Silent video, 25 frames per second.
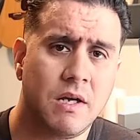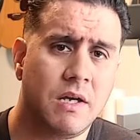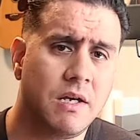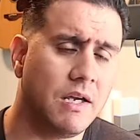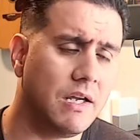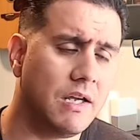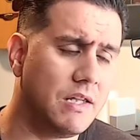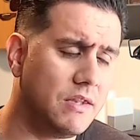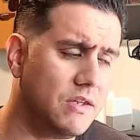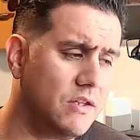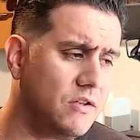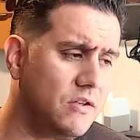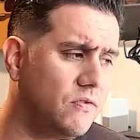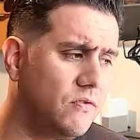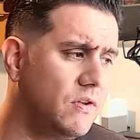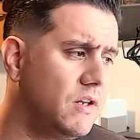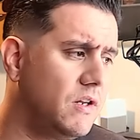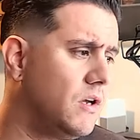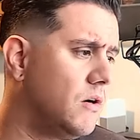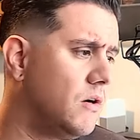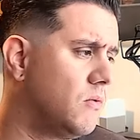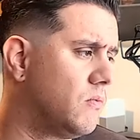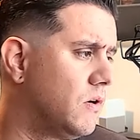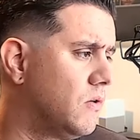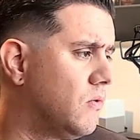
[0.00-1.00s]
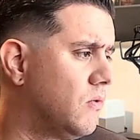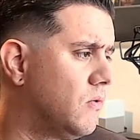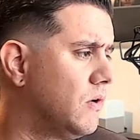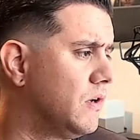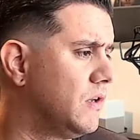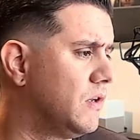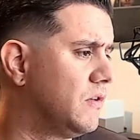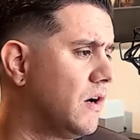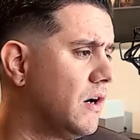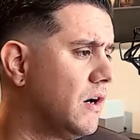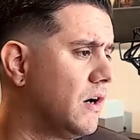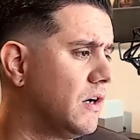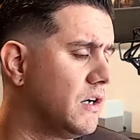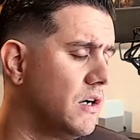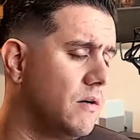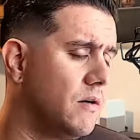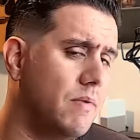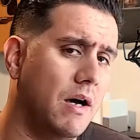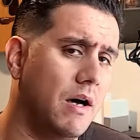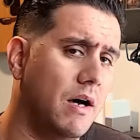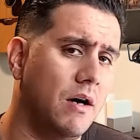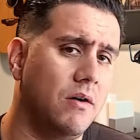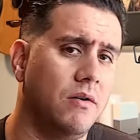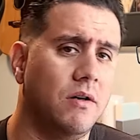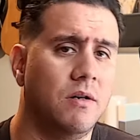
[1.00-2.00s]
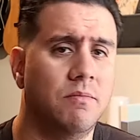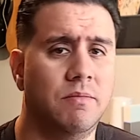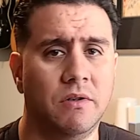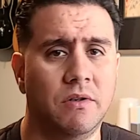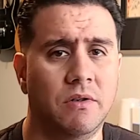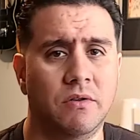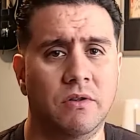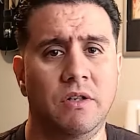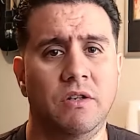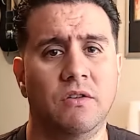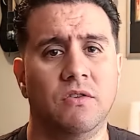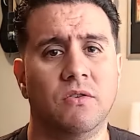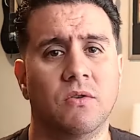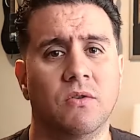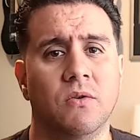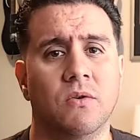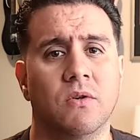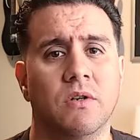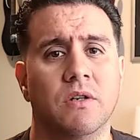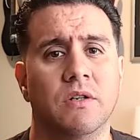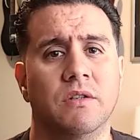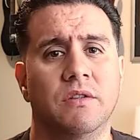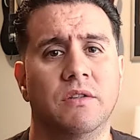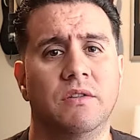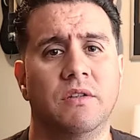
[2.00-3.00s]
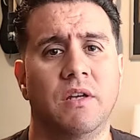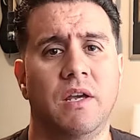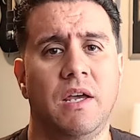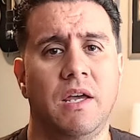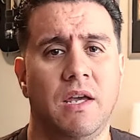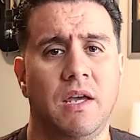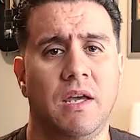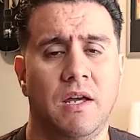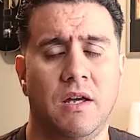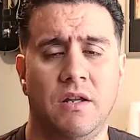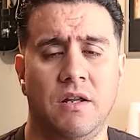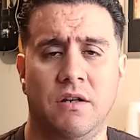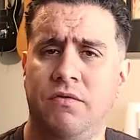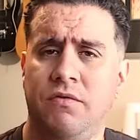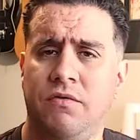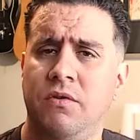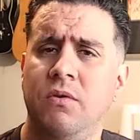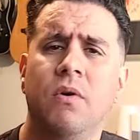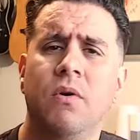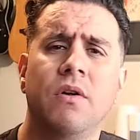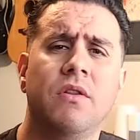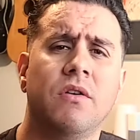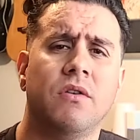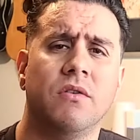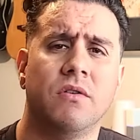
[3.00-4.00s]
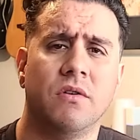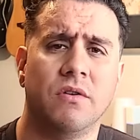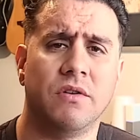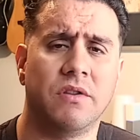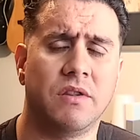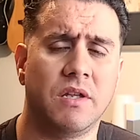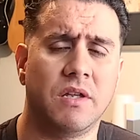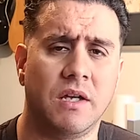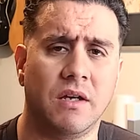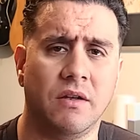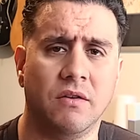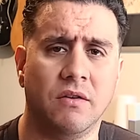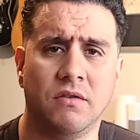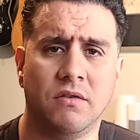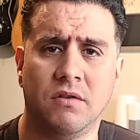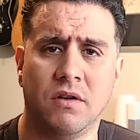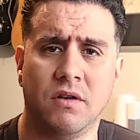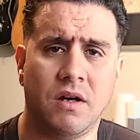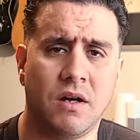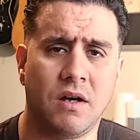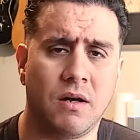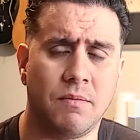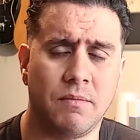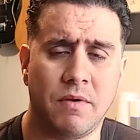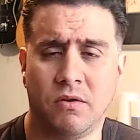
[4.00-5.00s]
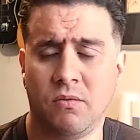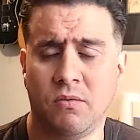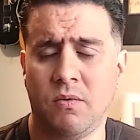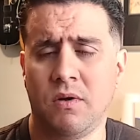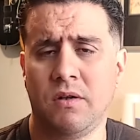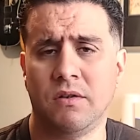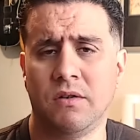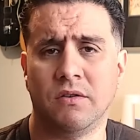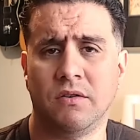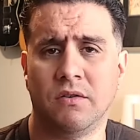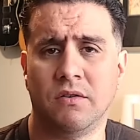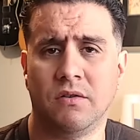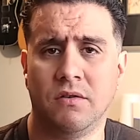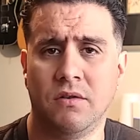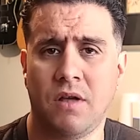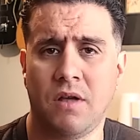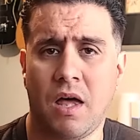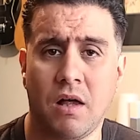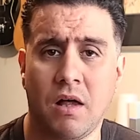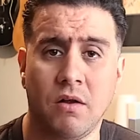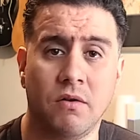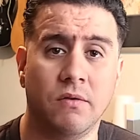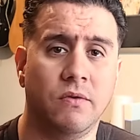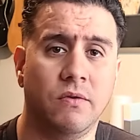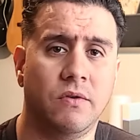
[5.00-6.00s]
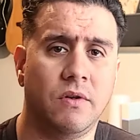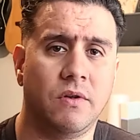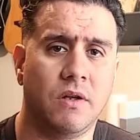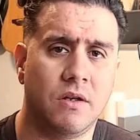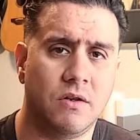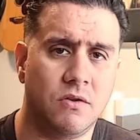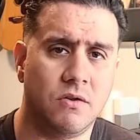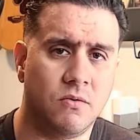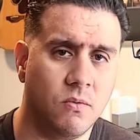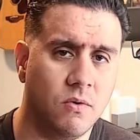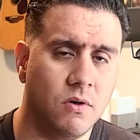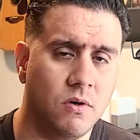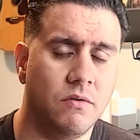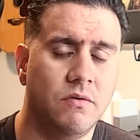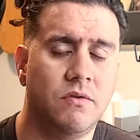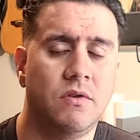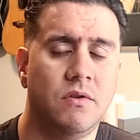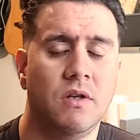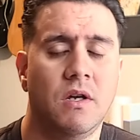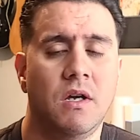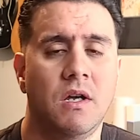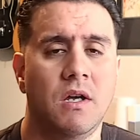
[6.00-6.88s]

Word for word: In this video, we're going to talk about ability scores and a few other little things, um, as well as elves and dwarves.